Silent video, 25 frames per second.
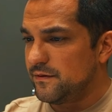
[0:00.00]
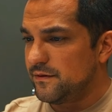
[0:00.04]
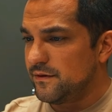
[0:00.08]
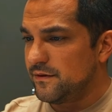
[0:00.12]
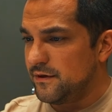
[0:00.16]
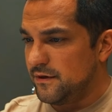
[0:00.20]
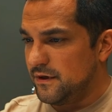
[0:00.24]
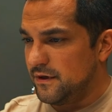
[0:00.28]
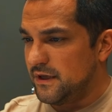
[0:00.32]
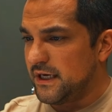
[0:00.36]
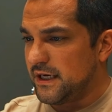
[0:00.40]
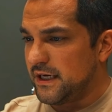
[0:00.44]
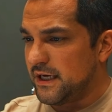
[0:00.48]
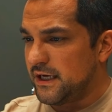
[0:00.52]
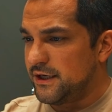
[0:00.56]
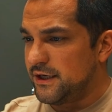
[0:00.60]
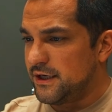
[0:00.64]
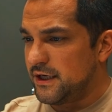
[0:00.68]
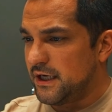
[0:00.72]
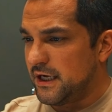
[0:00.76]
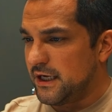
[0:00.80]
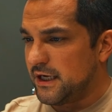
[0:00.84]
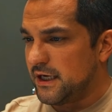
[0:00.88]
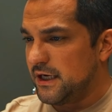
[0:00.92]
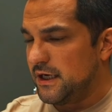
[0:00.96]
and
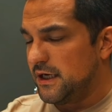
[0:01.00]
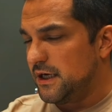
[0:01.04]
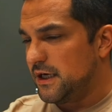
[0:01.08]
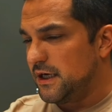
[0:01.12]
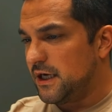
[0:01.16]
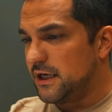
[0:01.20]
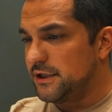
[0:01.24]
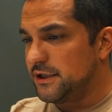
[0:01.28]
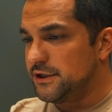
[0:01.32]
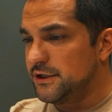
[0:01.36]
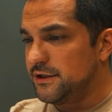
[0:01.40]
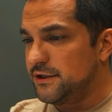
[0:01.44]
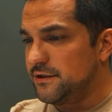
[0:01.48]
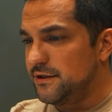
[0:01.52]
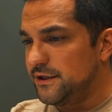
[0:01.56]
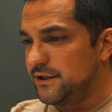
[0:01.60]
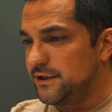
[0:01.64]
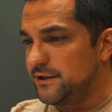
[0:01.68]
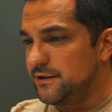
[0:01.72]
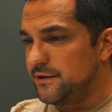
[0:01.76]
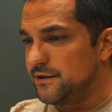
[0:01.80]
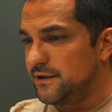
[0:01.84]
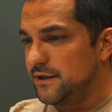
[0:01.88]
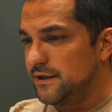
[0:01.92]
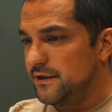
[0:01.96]
you're like, how'd you do it,
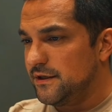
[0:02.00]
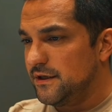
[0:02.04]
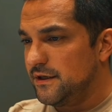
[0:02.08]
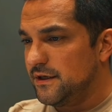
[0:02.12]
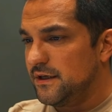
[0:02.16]
dude?